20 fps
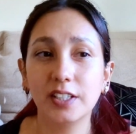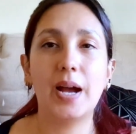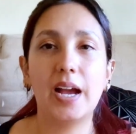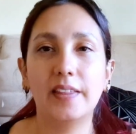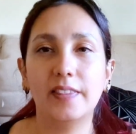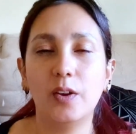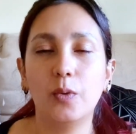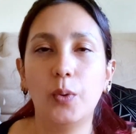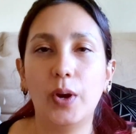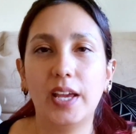By
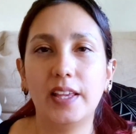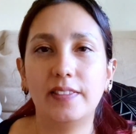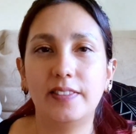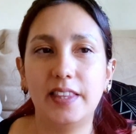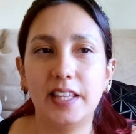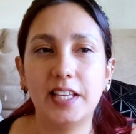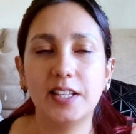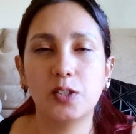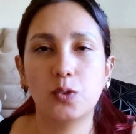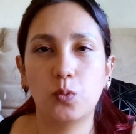the way,
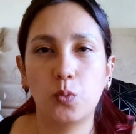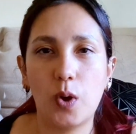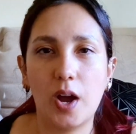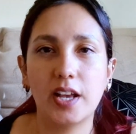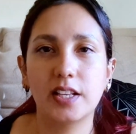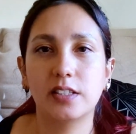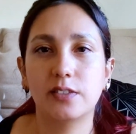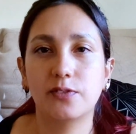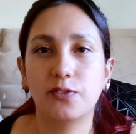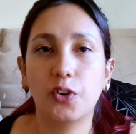this
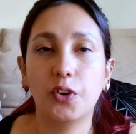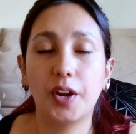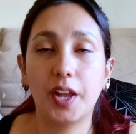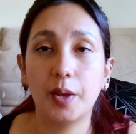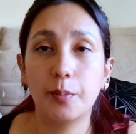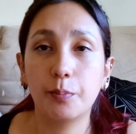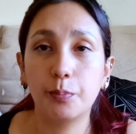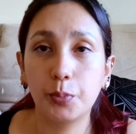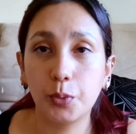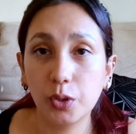was for a
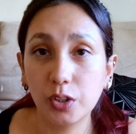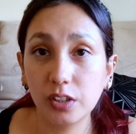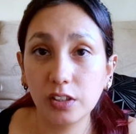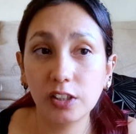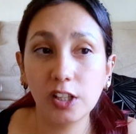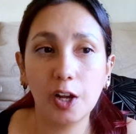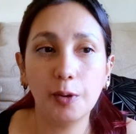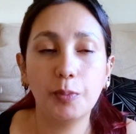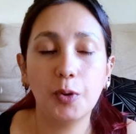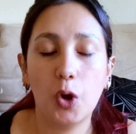book
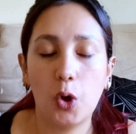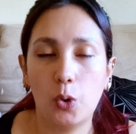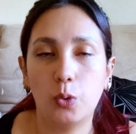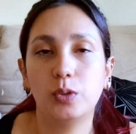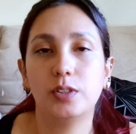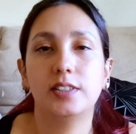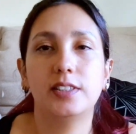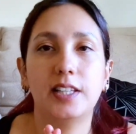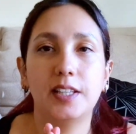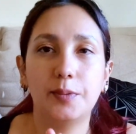club
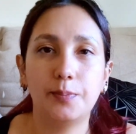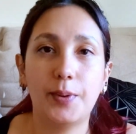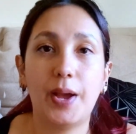hosted